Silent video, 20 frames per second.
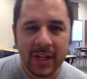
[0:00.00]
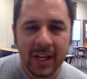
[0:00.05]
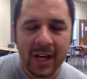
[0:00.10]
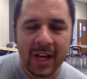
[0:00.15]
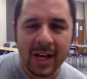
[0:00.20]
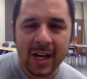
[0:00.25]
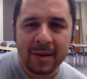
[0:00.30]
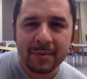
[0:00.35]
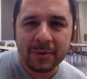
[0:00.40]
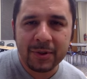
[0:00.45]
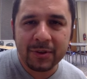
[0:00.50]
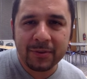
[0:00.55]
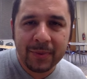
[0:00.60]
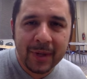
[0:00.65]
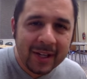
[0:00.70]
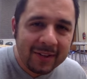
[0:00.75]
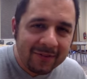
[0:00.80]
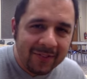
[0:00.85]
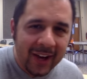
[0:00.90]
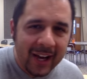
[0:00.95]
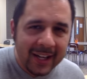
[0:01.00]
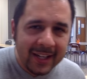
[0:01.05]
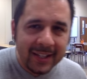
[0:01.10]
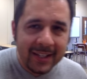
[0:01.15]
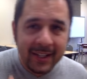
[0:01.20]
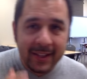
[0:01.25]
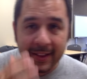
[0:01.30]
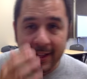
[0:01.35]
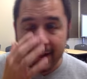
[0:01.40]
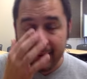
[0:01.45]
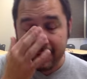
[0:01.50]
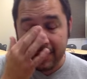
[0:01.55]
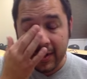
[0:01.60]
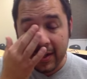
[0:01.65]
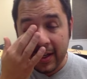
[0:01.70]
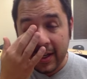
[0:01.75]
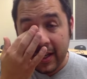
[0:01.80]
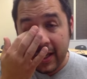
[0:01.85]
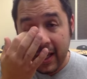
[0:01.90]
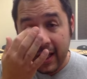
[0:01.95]
And you've been invited in there.
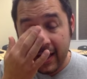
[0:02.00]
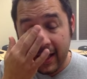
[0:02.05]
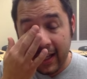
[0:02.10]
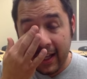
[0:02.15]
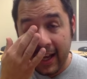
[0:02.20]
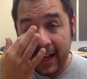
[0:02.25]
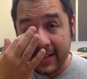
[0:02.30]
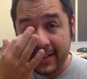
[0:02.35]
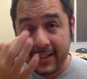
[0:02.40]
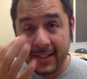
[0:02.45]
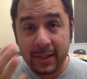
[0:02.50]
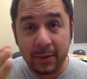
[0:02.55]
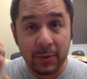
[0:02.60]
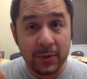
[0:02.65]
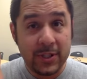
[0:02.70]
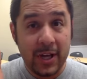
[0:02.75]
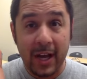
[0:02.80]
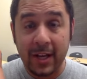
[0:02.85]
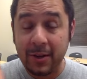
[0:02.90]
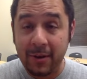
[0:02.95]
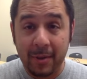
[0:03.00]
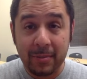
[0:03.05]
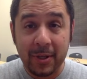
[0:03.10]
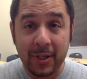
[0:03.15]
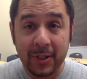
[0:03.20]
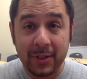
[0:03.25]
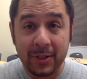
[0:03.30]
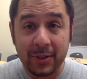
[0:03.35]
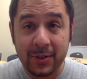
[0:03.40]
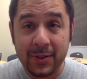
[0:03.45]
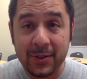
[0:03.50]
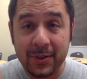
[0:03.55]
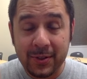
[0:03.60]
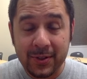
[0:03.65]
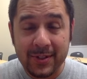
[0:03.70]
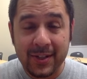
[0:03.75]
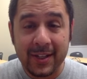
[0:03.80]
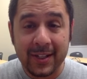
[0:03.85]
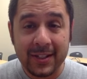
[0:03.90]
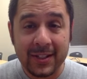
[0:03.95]
And the last thing, which I know I'm going to do as soon
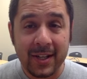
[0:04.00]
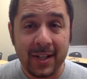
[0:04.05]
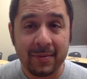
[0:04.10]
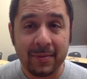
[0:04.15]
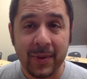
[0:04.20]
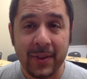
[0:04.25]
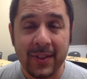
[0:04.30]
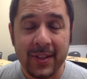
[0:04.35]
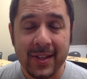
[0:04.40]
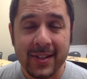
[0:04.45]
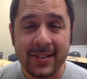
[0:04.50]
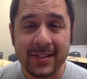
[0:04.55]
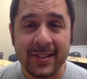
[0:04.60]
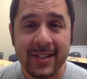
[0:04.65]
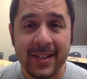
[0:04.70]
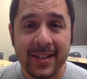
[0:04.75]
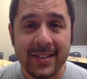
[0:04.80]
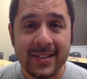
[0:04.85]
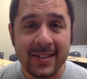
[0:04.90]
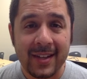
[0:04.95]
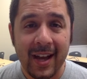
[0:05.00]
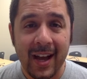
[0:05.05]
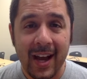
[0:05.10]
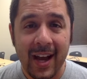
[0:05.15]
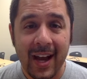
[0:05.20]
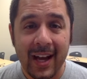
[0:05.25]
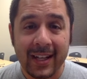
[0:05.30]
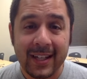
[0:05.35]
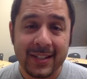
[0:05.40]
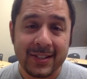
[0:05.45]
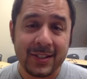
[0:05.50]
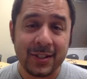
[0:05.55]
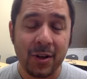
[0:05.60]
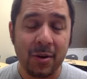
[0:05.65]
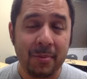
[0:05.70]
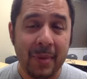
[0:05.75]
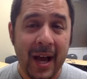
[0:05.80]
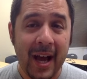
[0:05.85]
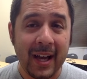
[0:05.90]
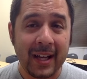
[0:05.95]
as I get done with this, is I get to
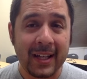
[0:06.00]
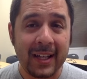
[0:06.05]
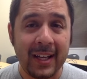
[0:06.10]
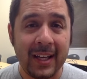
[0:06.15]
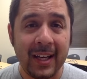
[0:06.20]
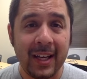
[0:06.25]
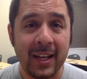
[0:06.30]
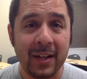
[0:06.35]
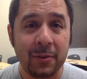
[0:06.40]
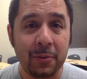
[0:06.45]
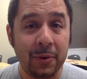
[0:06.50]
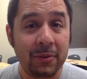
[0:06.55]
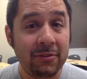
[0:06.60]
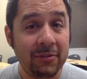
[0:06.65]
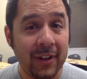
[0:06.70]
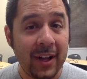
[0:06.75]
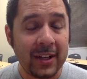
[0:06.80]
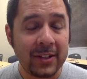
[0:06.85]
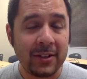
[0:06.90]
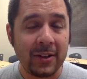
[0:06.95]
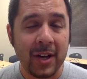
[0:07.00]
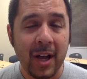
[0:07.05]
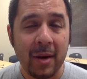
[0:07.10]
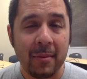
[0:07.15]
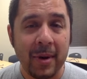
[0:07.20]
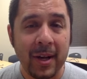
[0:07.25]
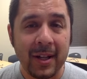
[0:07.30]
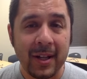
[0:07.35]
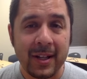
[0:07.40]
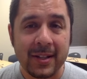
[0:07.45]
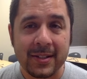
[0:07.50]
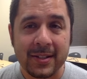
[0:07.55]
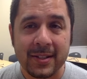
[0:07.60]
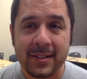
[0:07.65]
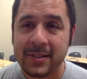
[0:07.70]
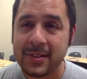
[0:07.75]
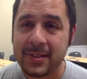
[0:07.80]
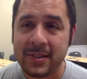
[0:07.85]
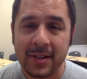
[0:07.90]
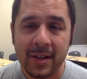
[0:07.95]
go back and reflect on how my
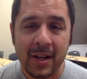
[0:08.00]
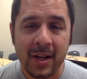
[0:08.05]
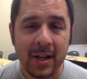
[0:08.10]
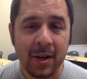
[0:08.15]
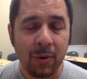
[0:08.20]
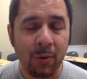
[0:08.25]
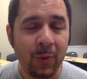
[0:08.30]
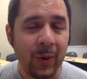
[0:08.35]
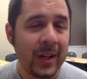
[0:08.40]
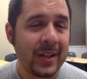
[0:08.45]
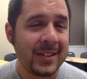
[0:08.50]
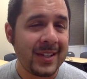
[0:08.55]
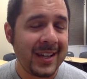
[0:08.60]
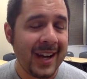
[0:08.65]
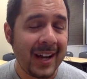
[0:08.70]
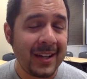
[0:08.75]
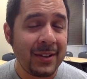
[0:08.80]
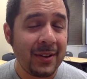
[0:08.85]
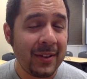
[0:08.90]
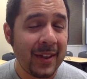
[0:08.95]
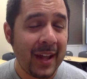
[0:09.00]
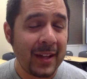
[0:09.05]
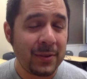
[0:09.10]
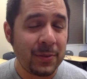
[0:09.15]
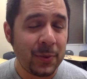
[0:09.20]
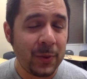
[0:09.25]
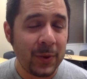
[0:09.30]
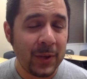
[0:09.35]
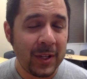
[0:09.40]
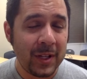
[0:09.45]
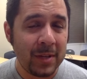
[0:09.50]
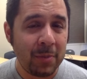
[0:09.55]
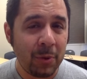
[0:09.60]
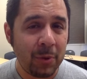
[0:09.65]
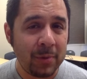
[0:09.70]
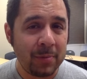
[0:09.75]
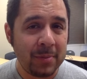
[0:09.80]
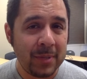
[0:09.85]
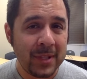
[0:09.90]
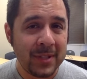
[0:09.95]
lessons went. And I know that's really an
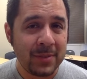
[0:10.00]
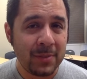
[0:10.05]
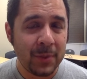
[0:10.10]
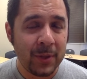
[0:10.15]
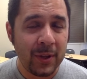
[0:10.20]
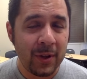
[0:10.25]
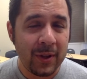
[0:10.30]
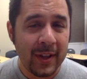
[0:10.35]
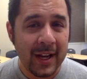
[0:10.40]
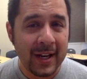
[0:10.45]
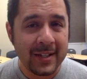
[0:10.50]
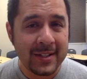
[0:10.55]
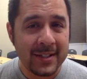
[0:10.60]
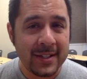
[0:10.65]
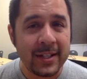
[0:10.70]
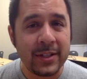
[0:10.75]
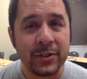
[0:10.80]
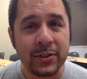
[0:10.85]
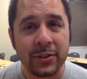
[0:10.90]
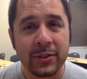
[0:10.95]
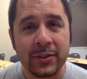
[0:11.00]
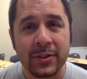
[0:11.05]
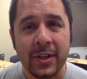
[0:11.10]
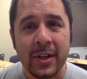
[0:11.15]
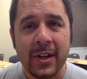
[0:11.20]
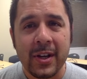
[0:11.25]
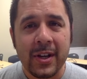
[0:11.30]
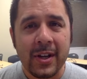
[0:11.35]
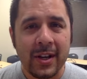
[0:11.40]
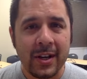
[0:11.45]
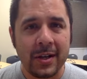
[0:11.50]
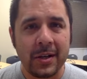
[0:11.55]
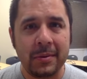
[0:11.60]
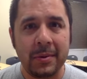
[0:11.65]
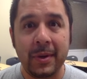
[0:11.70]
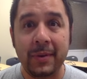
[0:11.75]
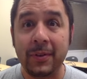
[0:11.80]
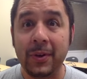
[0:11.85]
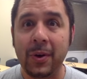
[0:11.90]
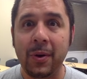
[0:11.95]
important piece. We know that as teachers,
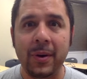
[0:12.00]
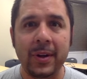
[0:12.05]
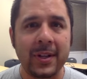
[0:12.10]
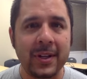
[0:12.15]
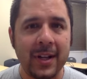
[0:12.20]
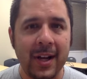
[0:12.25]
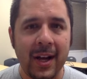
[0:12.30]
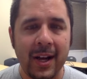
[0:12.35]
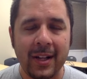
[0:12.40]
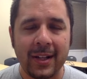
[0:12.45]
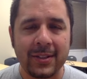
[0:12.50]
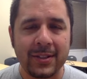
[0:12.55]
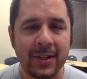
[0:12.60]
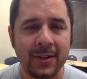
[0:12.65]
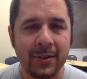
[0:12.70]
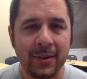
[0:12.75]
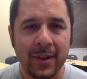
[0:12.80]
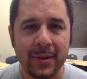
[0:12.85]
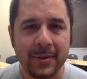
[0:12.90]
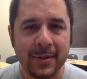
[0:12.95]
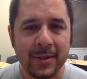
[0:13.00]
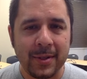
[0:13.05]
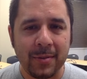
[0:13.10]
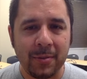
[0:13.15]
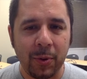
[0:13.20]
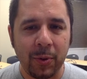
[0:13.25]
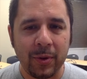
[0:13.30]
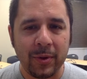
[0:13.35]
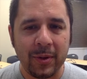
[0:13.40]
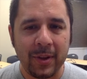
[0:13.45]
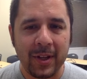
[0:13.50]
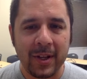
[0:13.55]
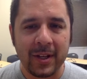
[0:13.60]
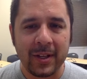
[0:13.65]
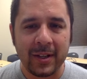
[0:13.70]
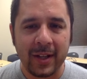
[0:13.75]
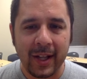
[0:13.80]
even going in college, I know that was an important thing.